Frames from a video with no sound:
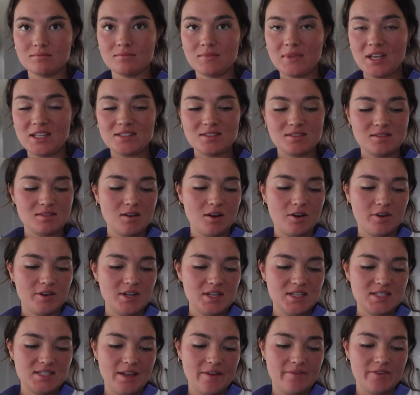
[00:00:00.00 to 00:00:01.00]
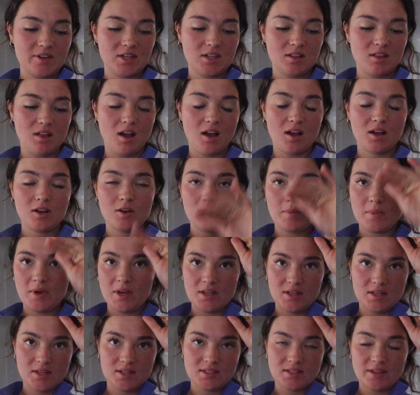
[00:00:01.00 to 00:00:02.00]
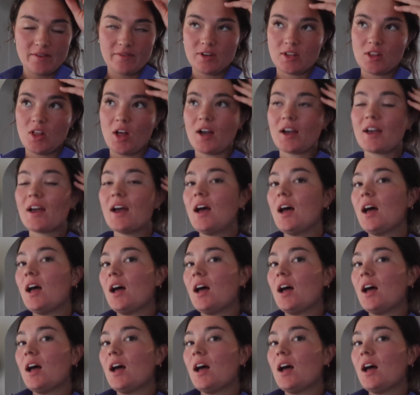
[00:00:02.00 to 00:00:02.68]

it's already 7 o'clock. It is 7 o'clock.